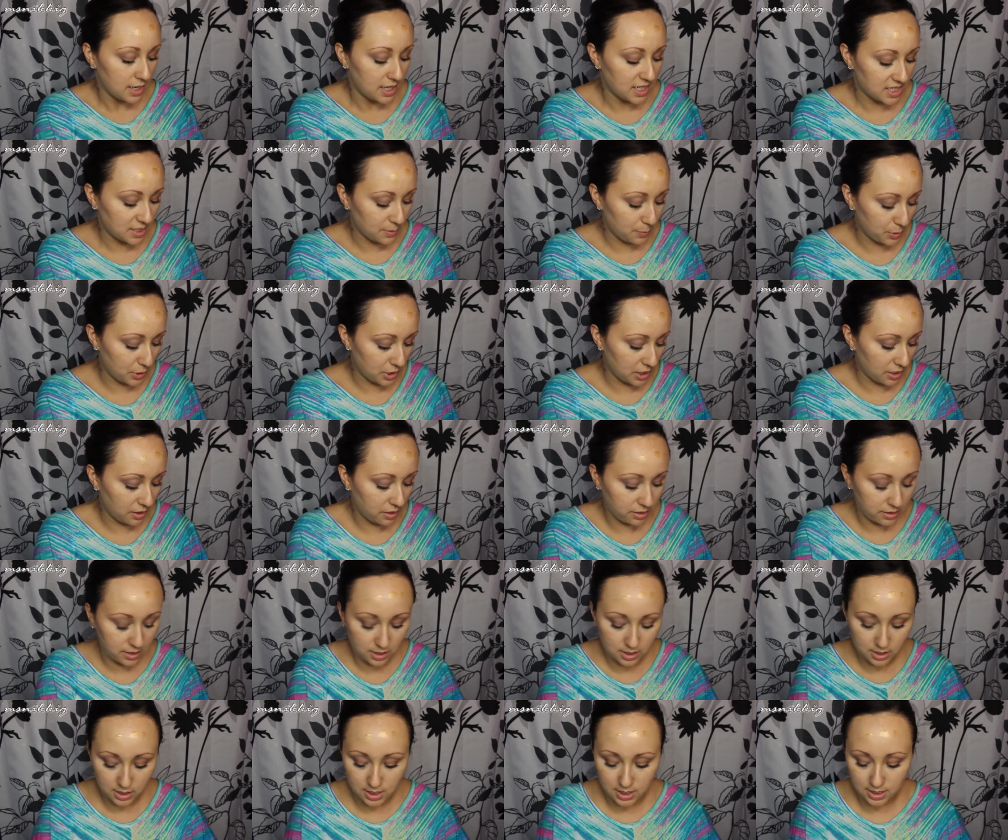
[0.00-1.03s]
It's a pretty
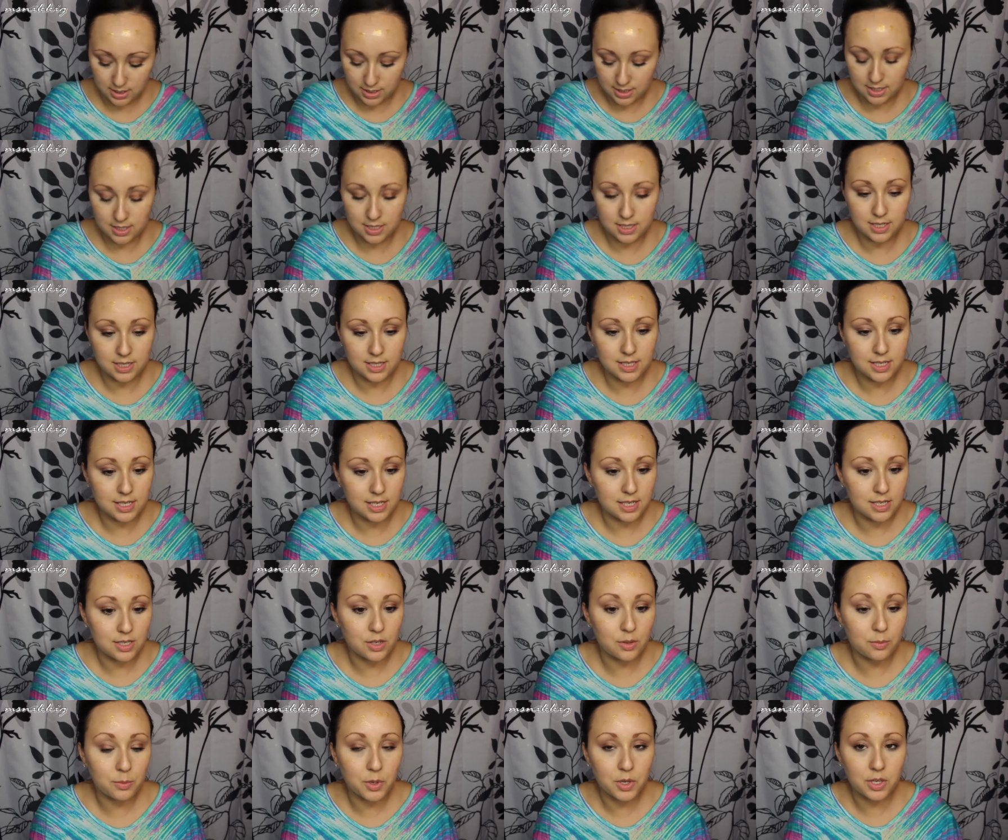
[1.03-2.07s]
thin consistency,
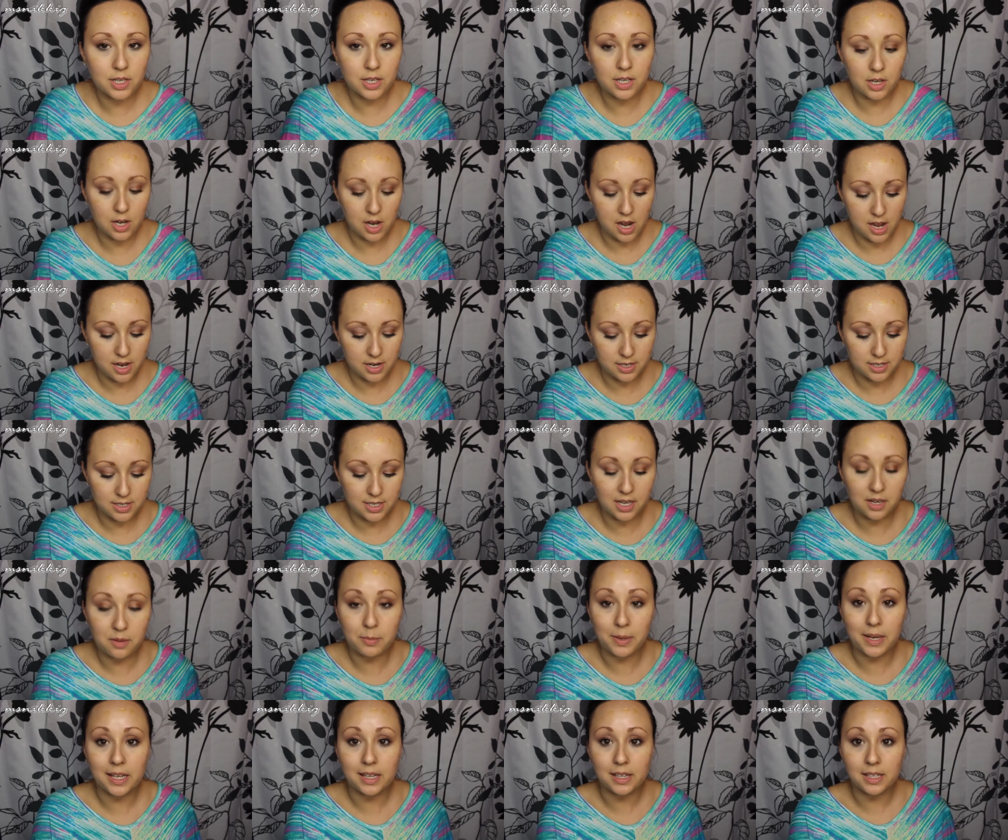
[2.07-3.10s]
so I'm going to go ahead and
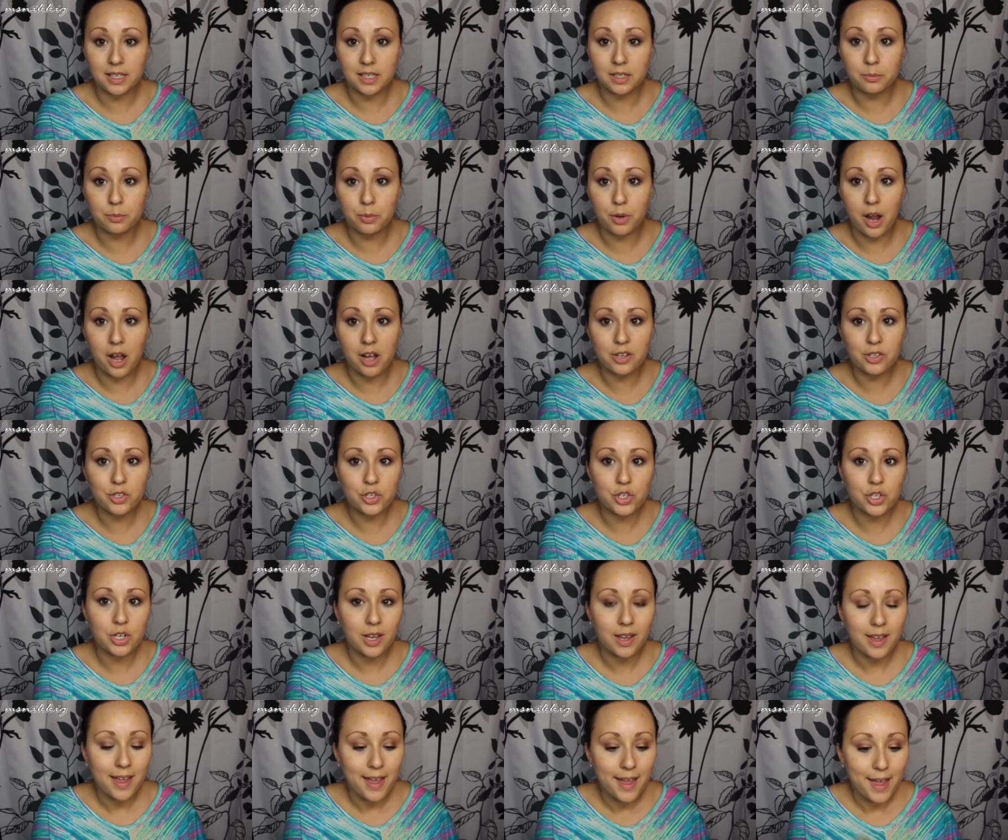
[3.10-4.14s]
take my clean
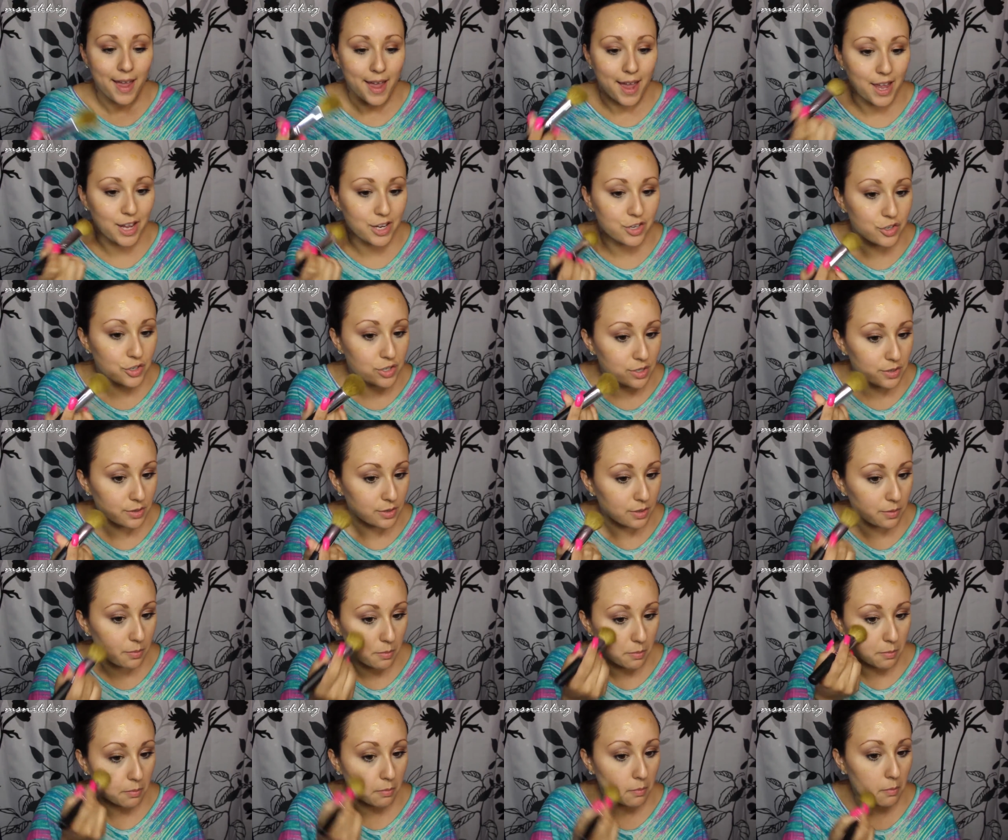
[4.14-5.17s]
brush and just
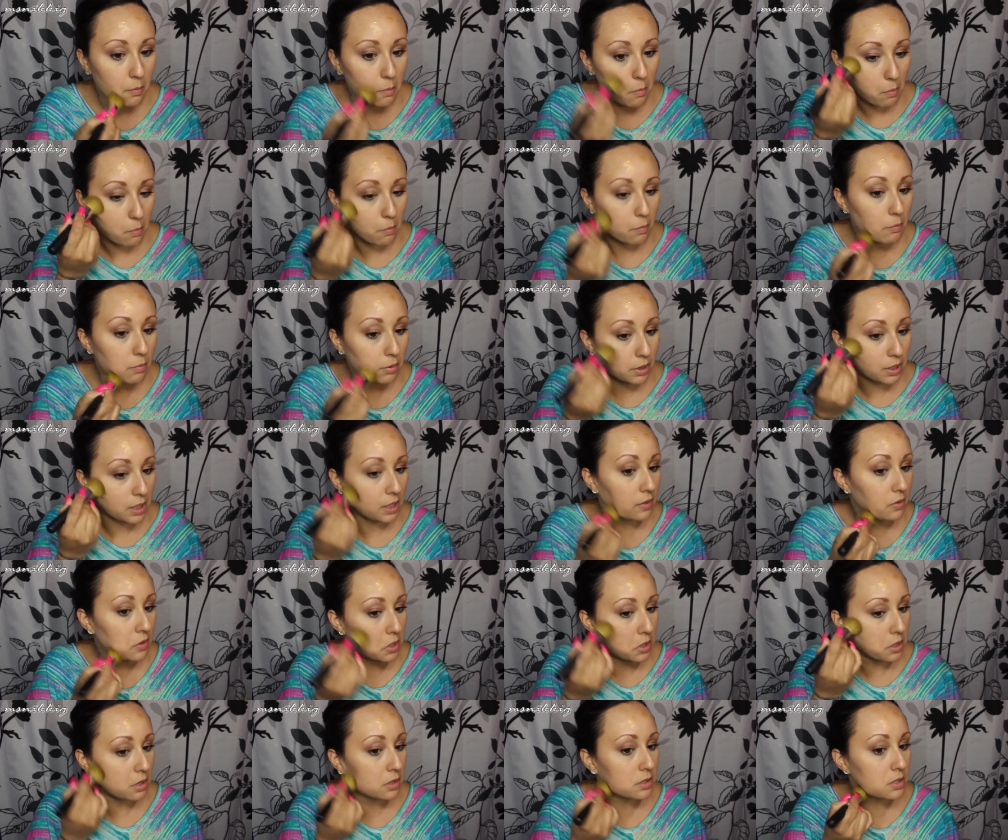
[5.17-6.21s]
blend
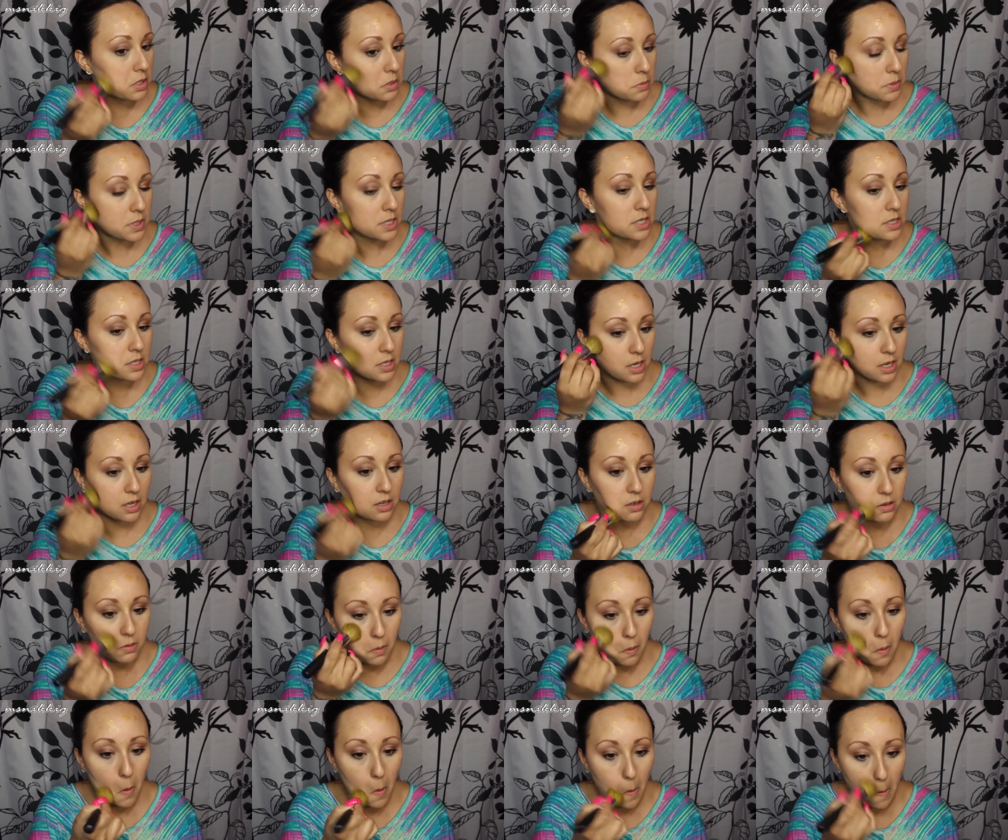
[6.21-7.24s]
that onto my
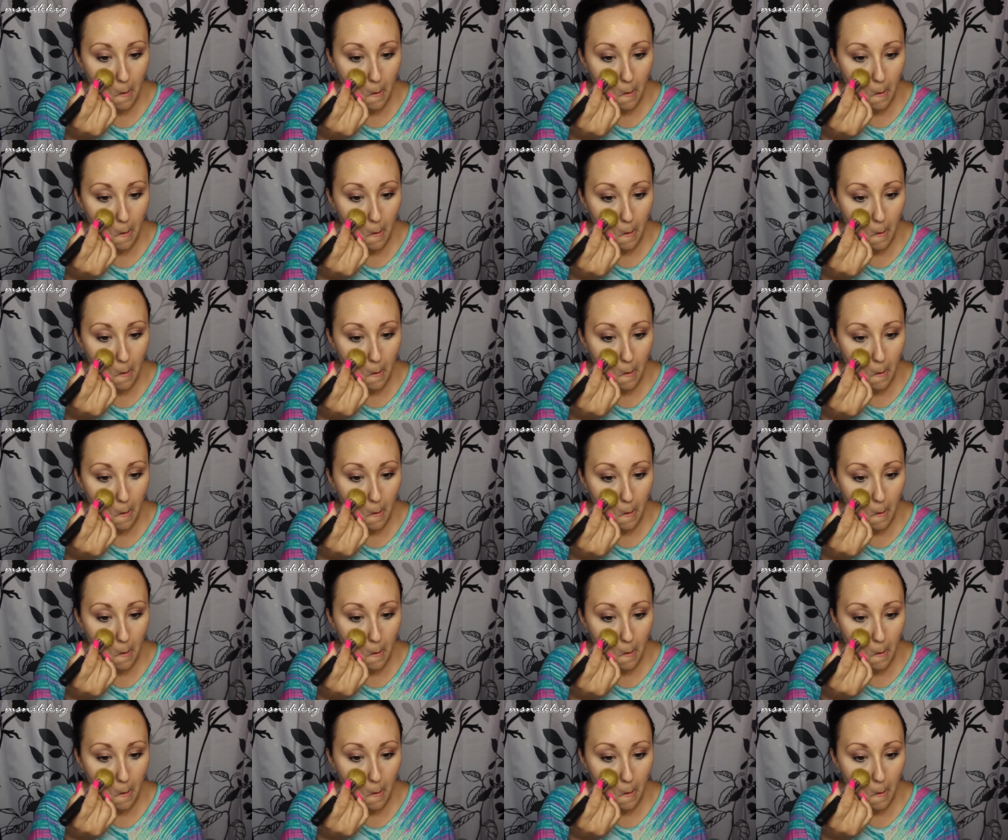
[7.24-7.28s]
skin.